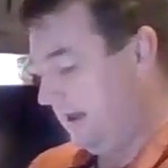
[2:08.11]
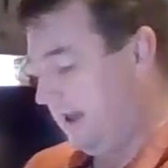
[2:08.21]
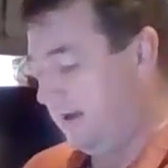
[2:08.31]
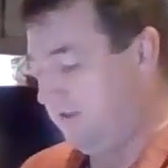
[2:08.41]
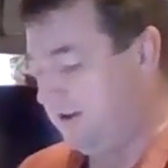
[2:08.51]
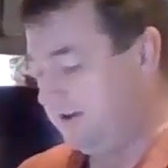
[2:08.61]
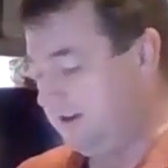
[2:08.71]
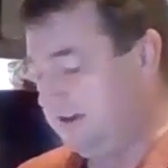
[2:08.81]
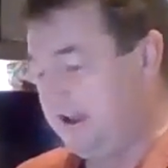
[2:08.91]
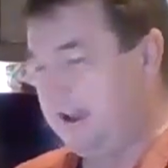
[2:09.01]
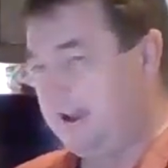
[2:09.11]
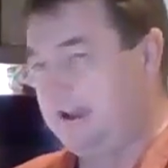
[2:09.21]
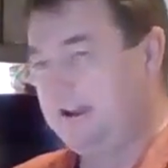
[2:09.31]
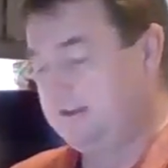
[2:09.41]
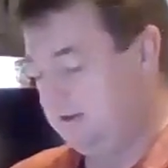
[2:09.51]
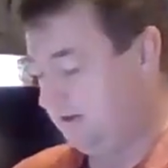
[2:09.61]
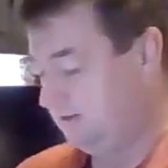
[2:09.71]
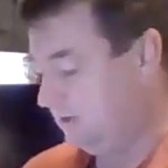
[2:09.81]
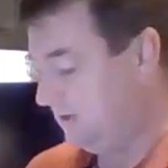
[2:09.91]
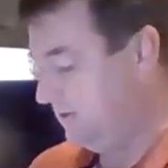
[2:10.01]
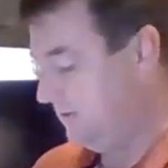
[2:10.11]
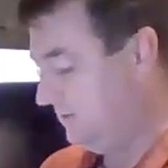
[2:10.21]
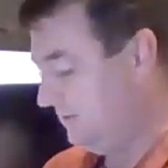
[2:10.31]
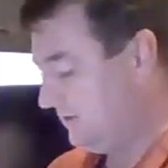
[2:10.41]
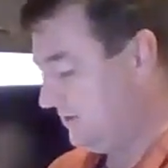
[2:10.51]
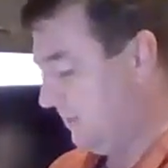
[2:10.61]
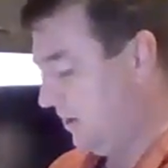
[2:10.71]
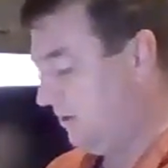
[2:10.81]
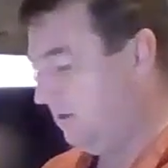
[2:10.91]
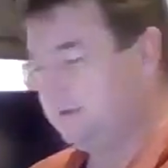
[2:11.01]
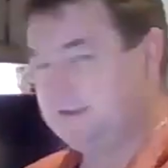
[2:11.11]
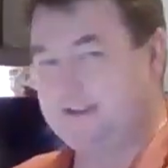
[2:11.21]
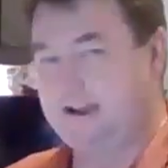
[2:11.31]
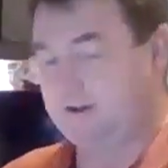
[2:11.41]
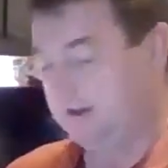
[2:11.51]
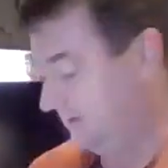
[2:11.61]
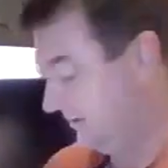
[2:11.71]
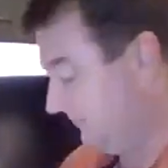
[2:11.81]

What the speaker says: half an onion and 2 small scallions.